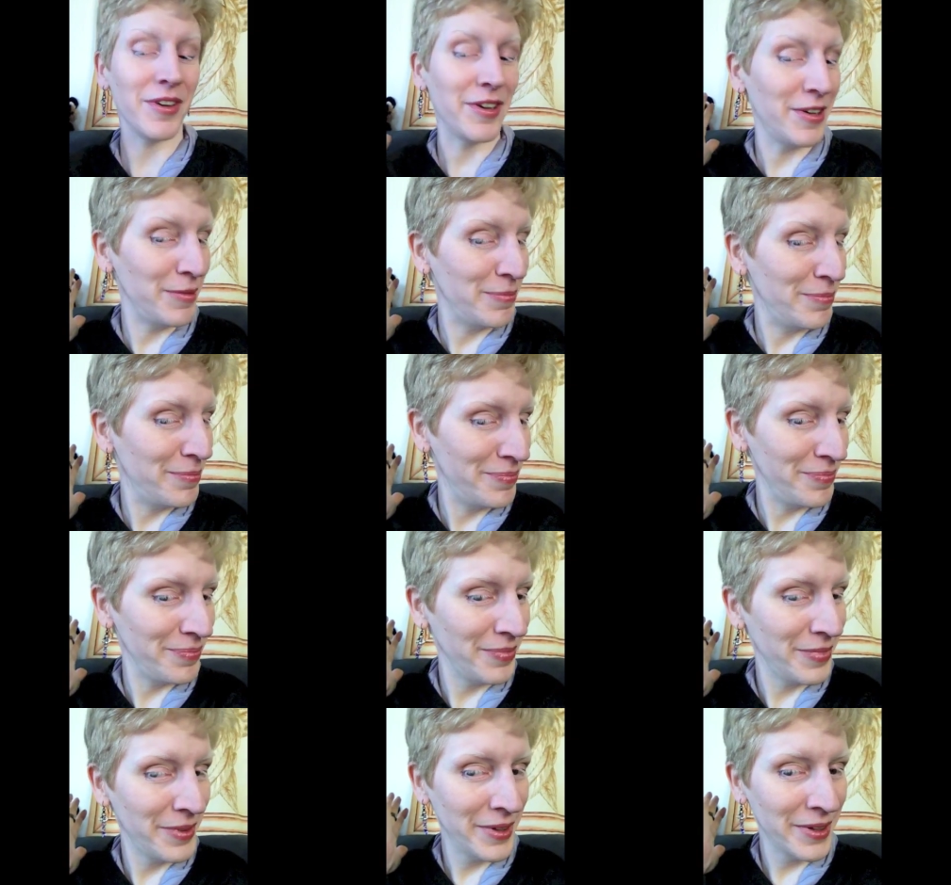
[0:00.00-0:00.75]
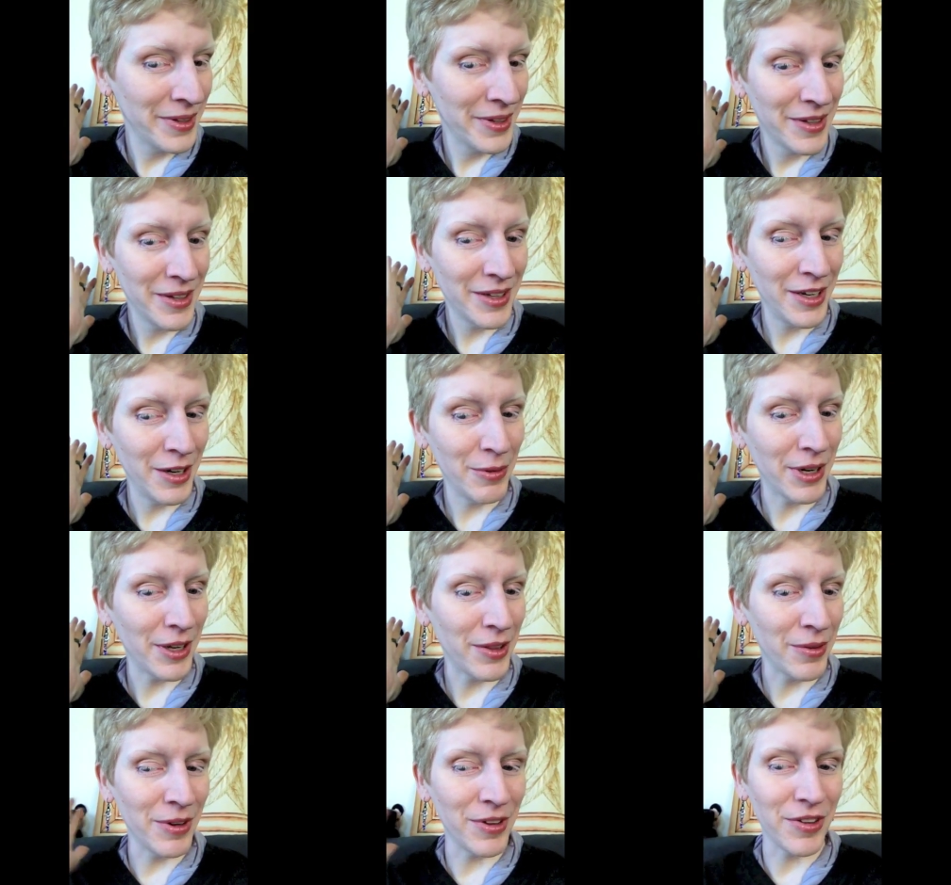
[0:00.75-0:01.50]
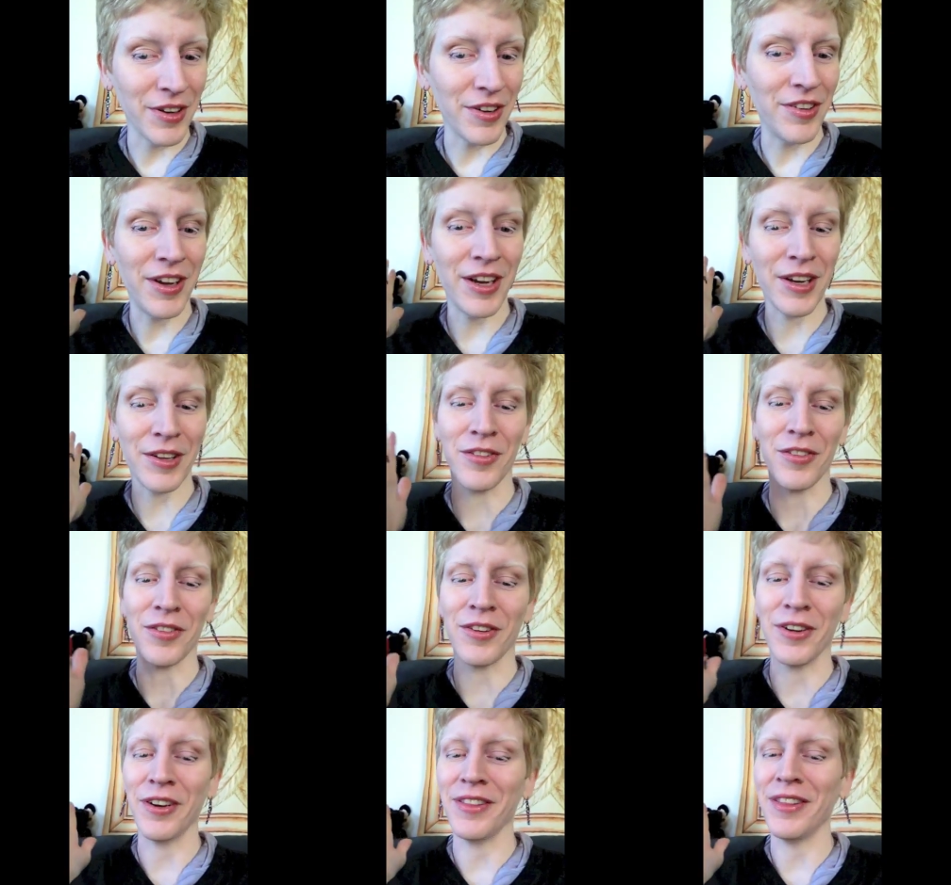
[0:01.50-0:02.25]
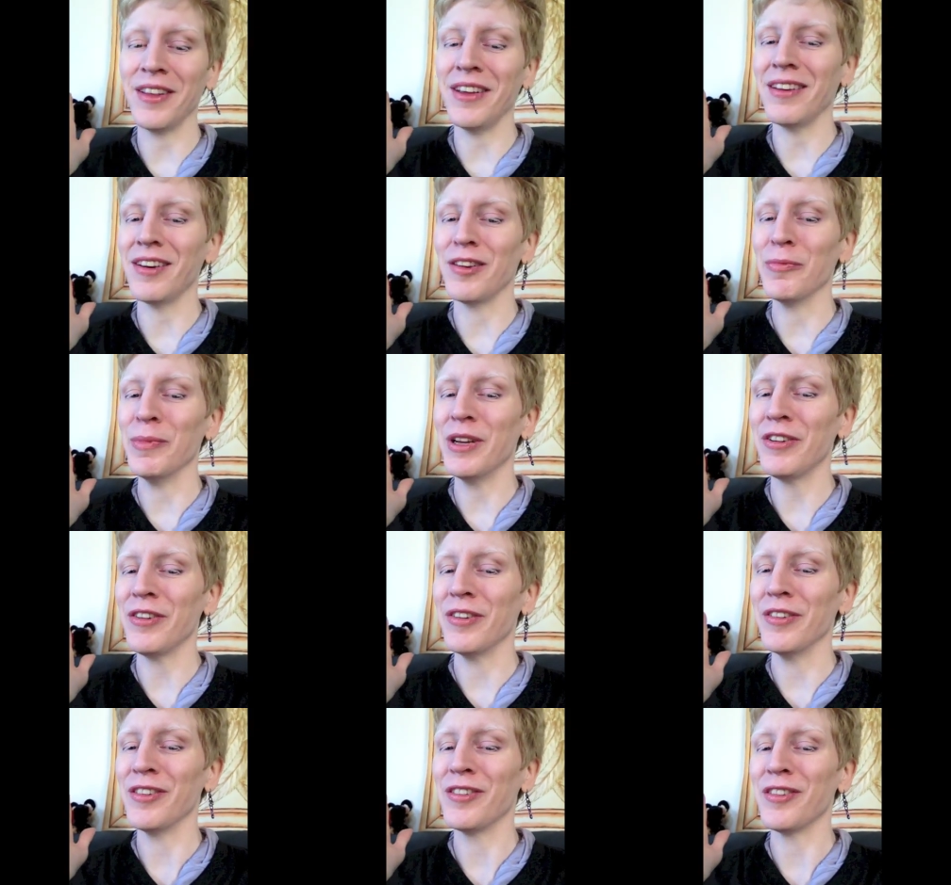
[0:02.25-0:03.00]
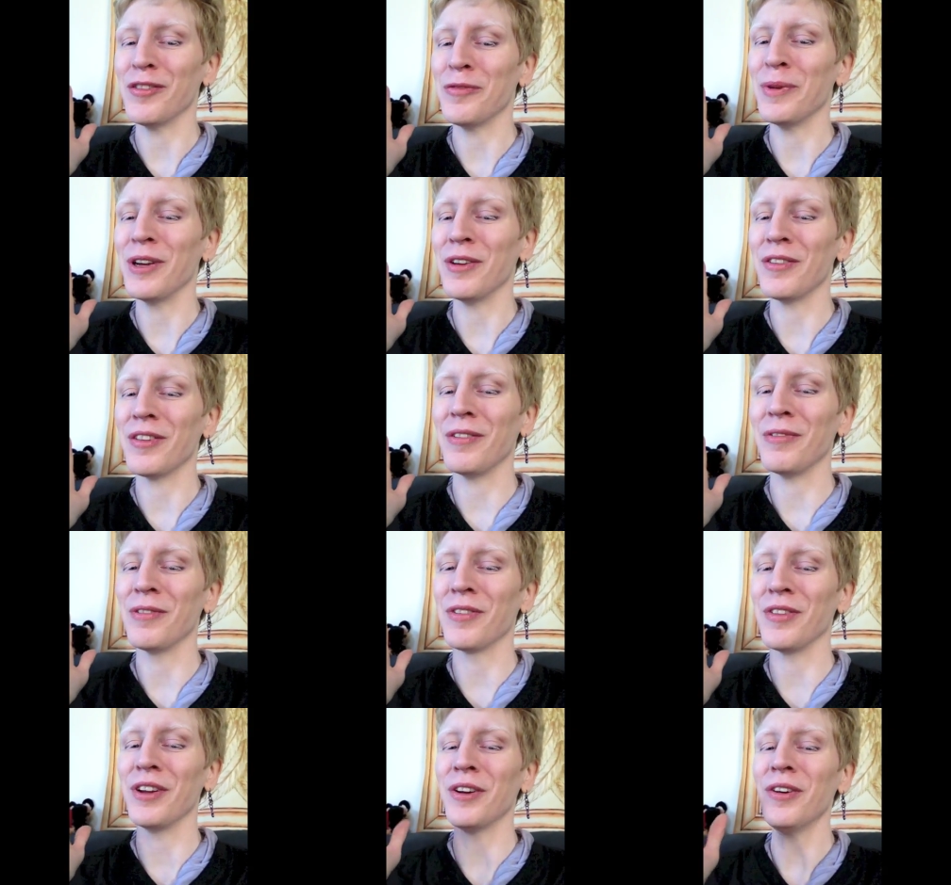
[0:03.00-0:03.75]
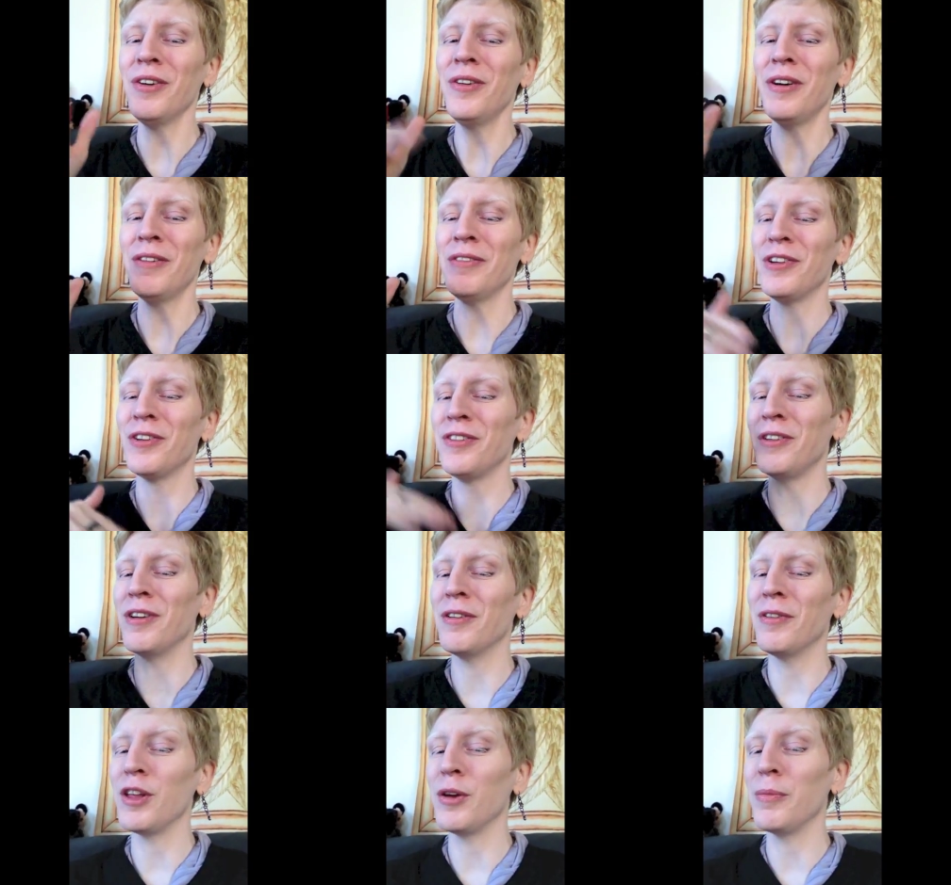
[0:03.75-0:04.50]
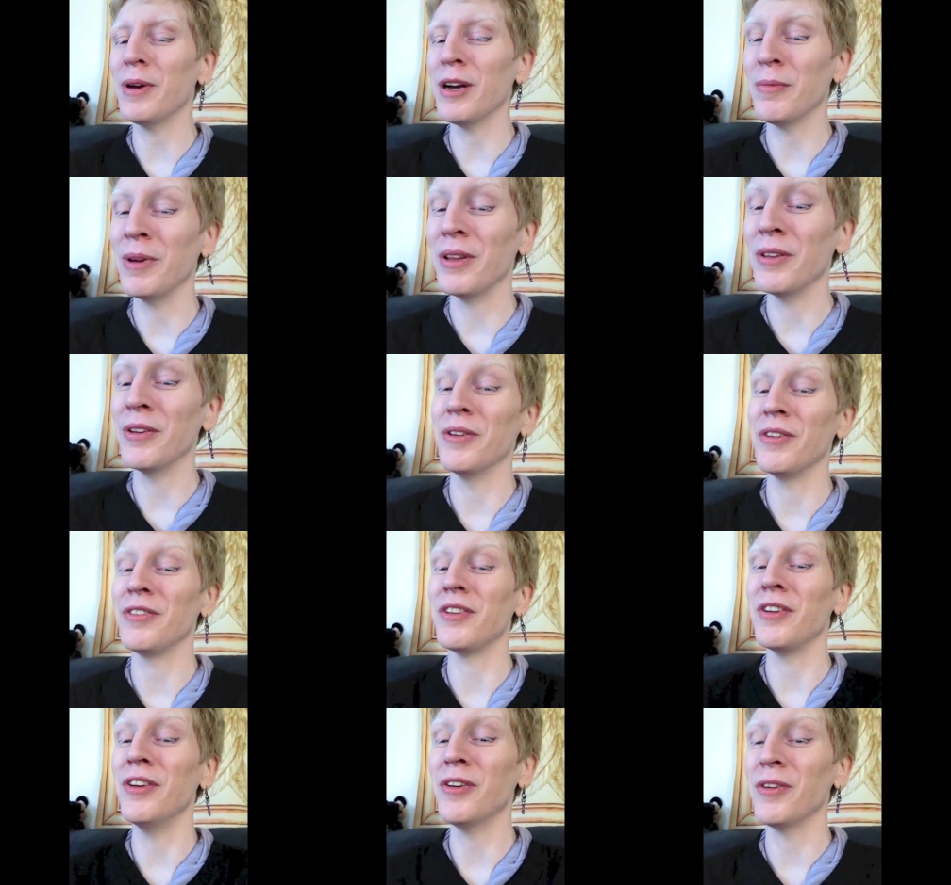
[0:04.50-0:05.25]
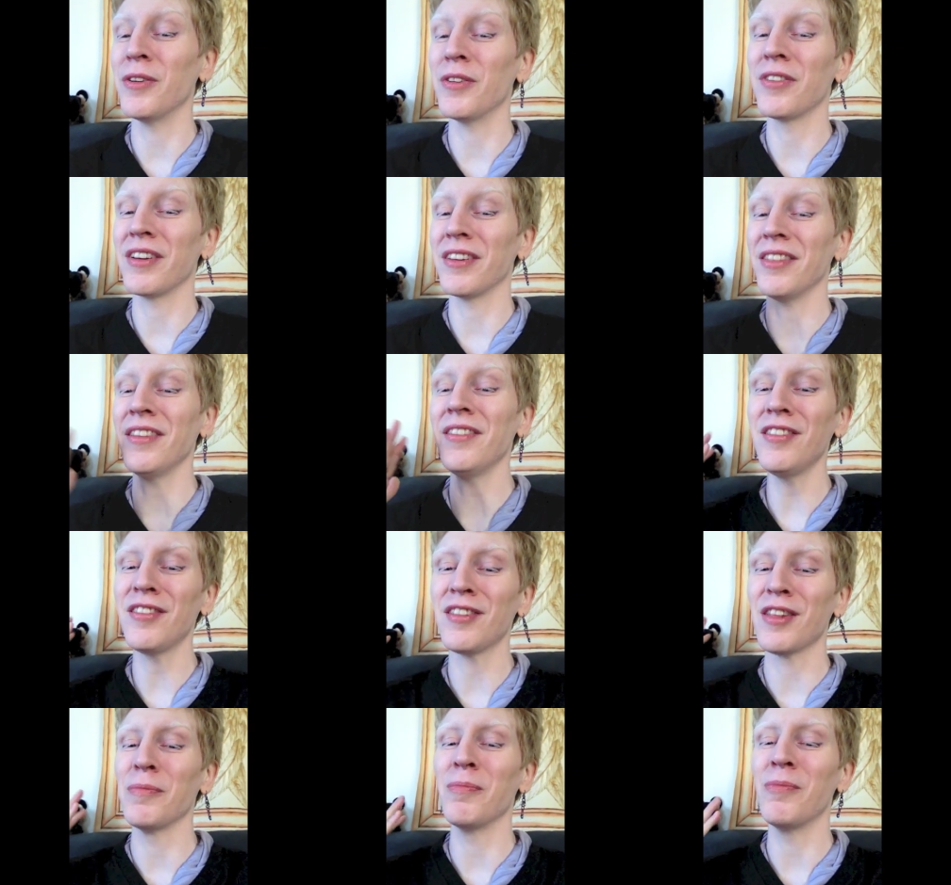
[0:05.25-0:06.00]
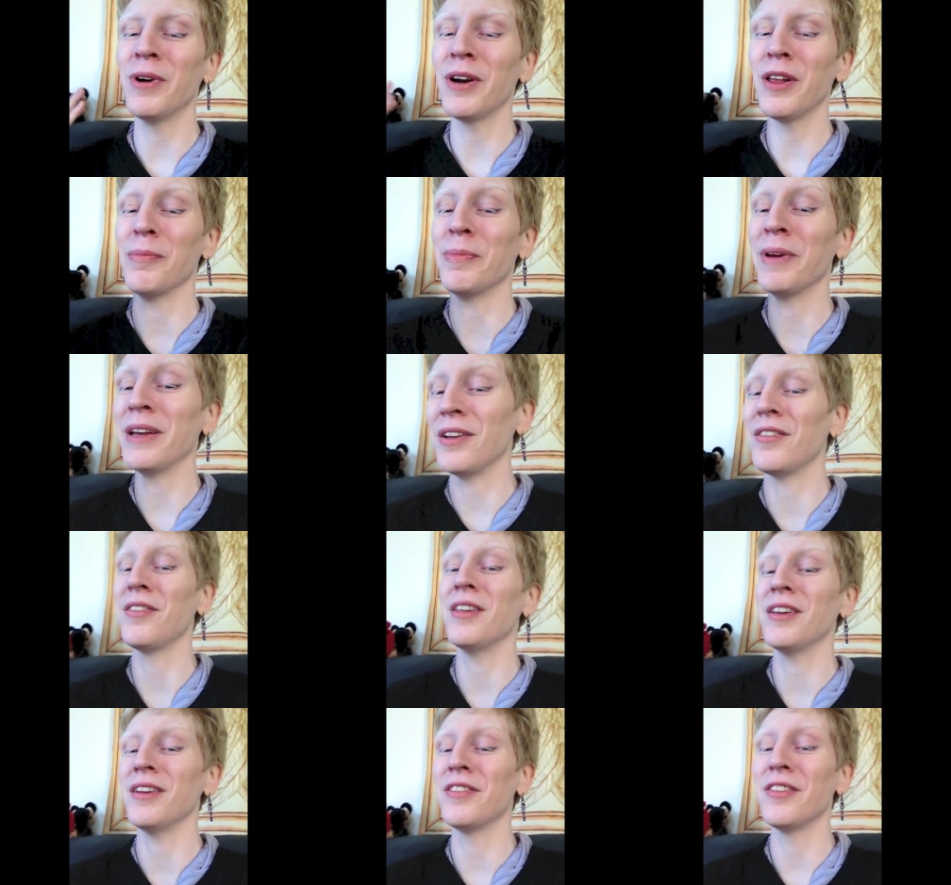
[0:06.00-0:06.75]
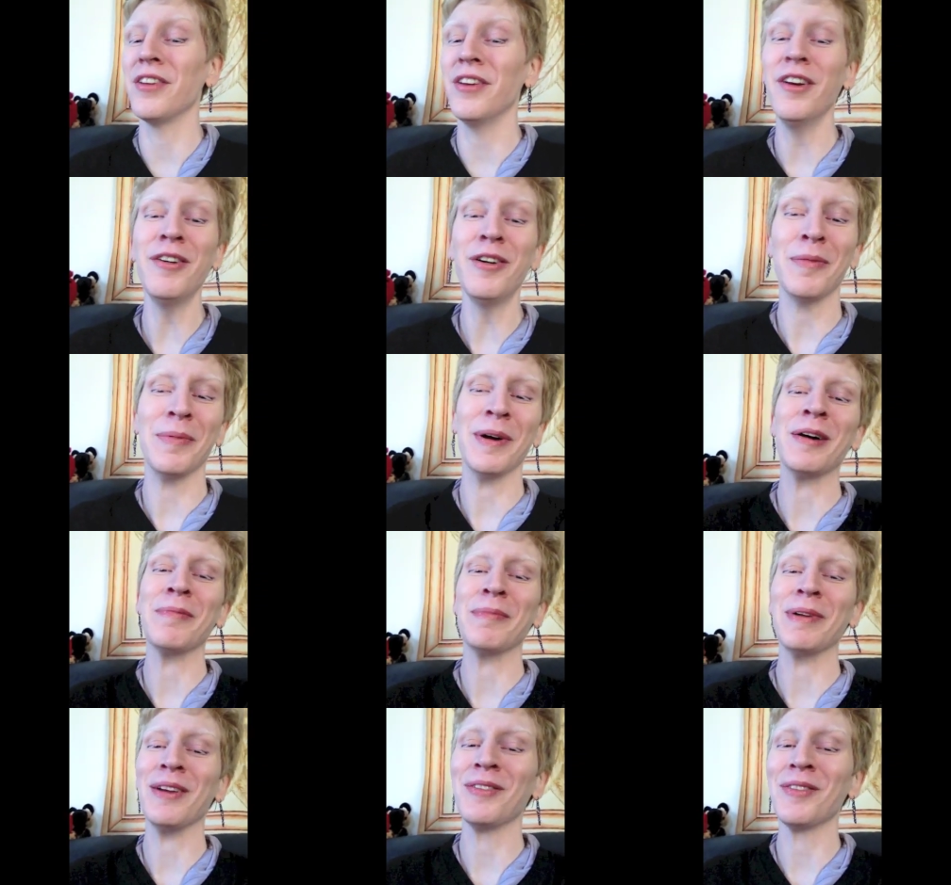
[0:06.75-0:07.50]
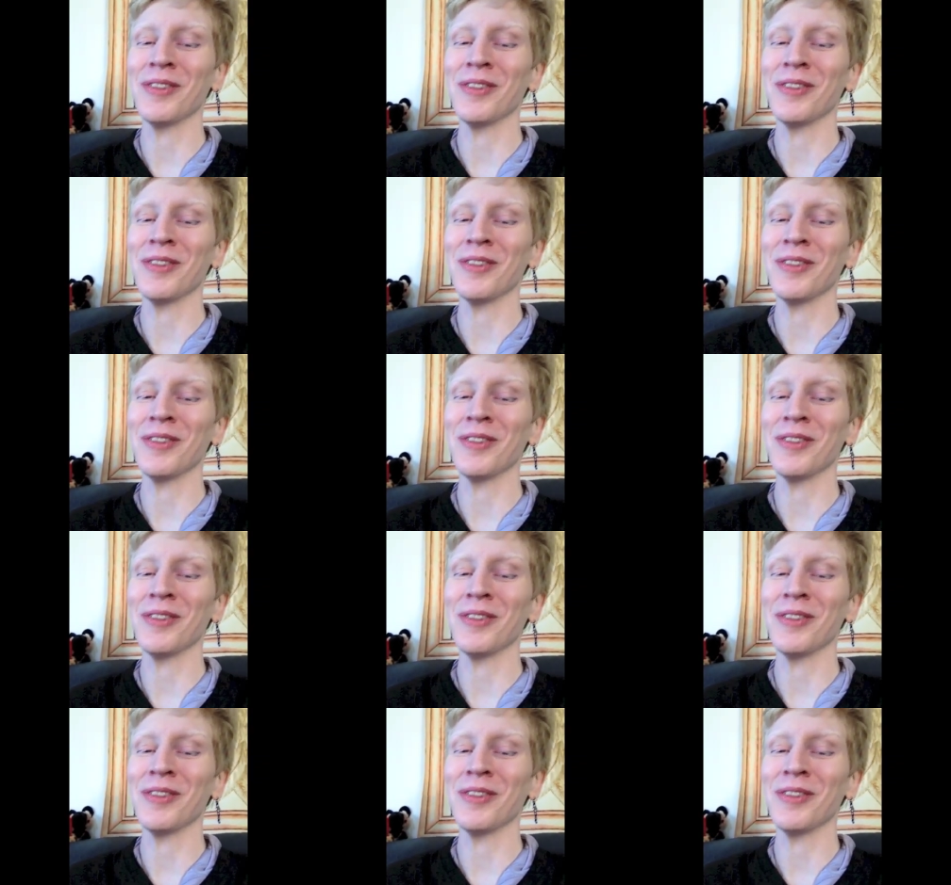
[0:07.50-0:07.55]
Um, Anyway, the reason I tacked this on at the end to mention this is because I was like, oh, I've told you everything about me there is to know. And it's like, this is the, one of the biggest things to know about me.